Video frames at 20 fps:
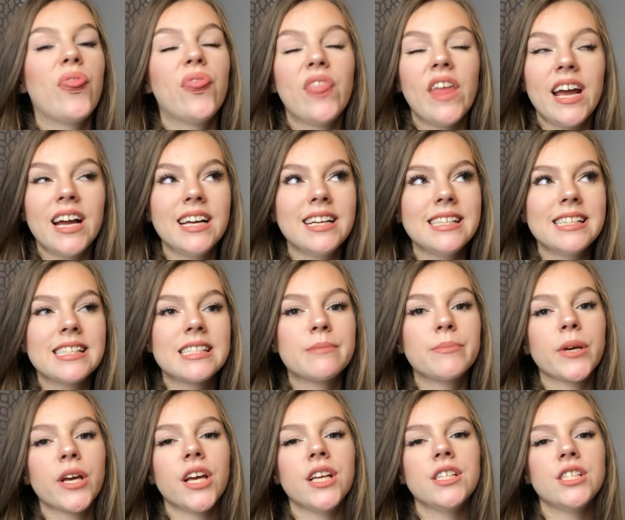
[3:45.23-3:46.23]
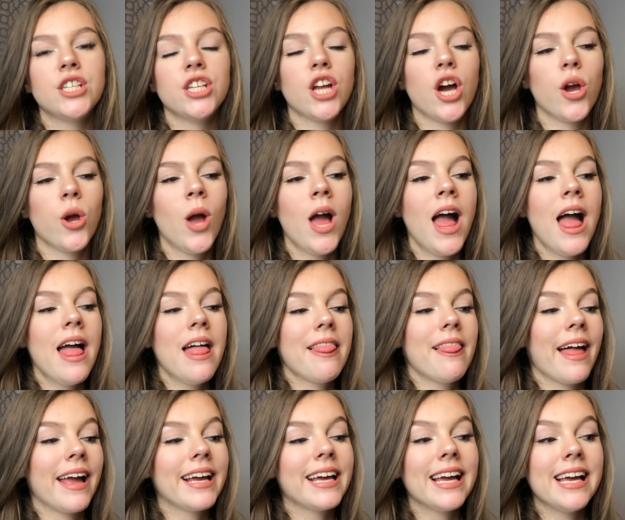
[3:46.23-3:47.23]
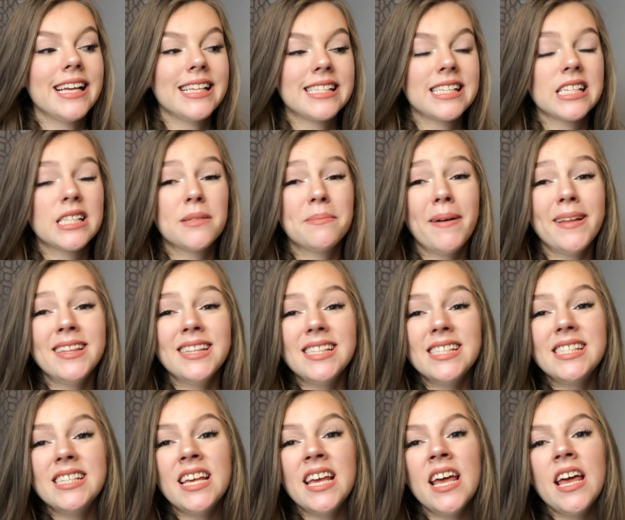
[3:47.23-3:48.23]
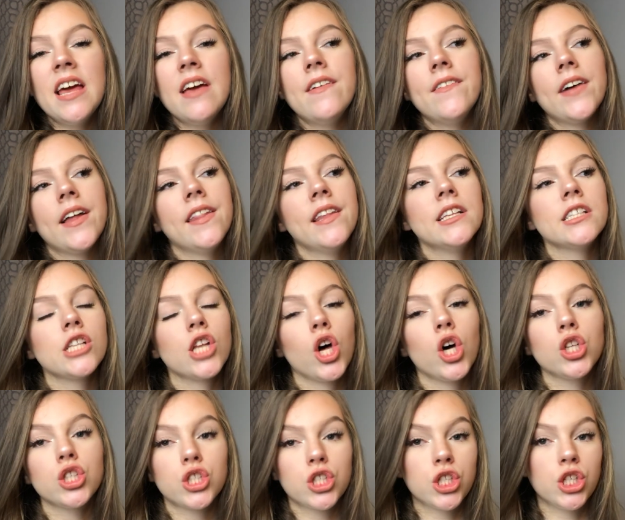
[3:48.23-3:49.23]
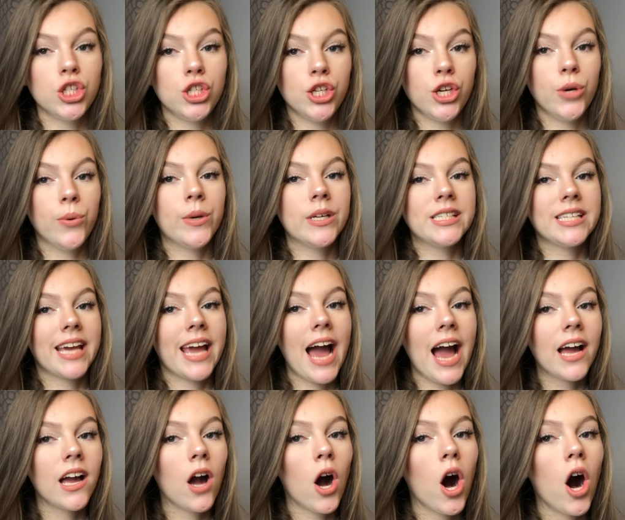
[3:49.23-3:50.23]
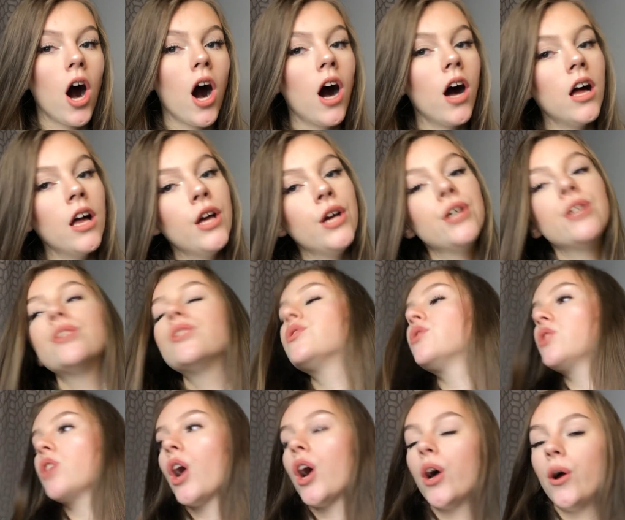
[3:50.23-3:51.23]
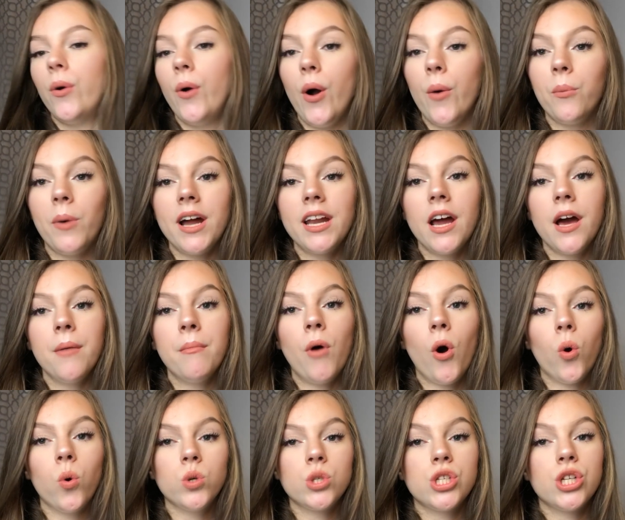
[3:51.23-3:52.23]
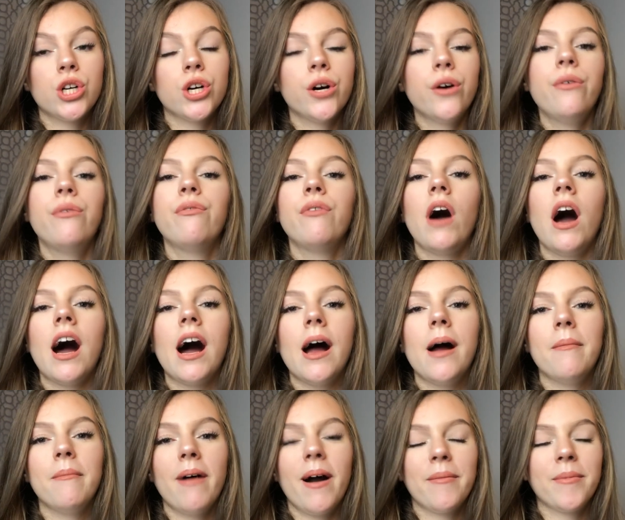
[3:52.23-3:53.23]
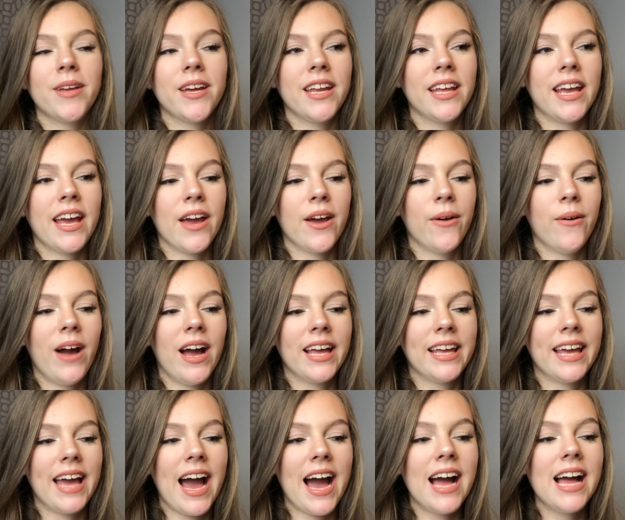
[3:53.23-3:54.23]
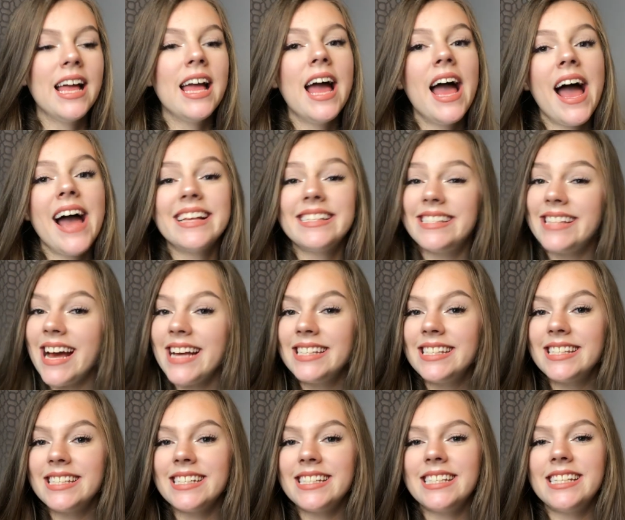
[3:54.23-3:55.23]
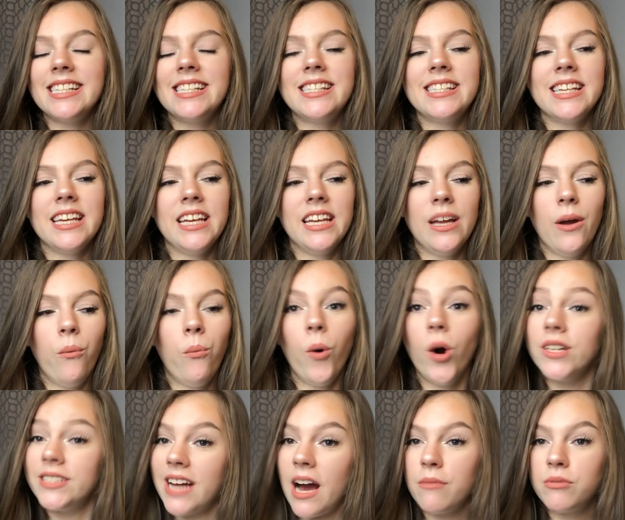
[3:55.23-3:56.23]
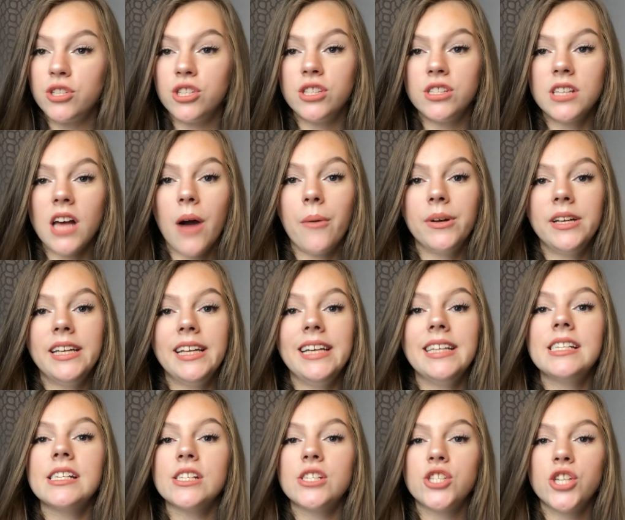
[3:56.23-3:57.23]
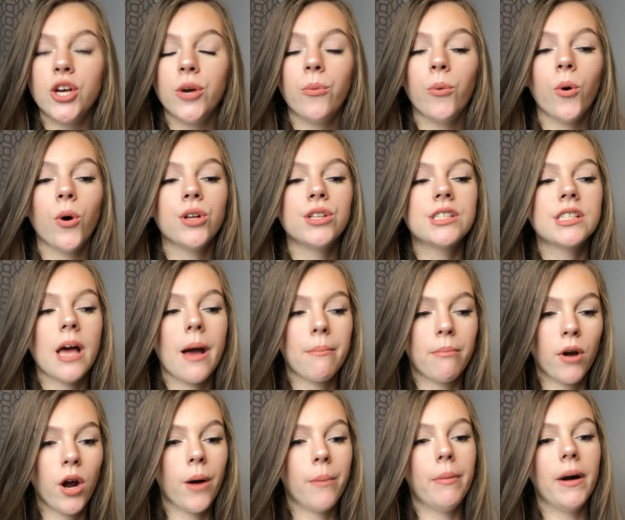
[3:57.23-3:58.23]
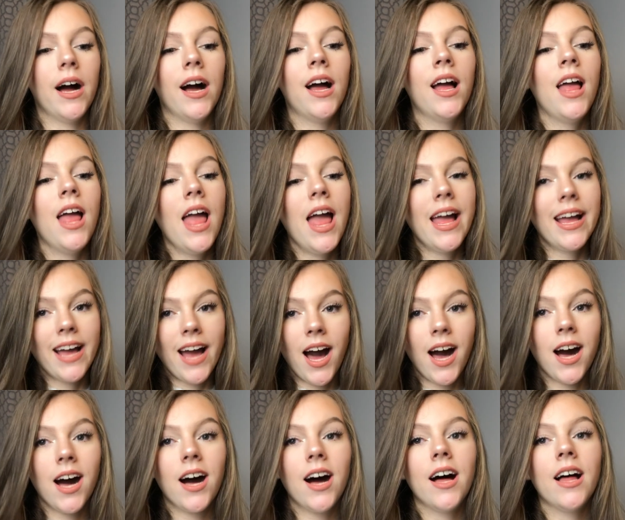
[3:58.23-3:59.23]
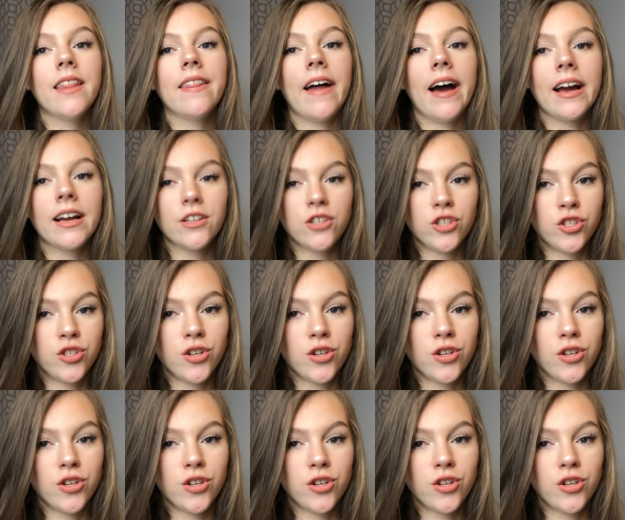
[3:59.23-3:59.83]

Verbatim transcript: things because you know like it's expensive and there's lots to do to get a car so when I'm old enough um, I'm gonna go and get assessed to see what adaptations I would need towards a proper car that I can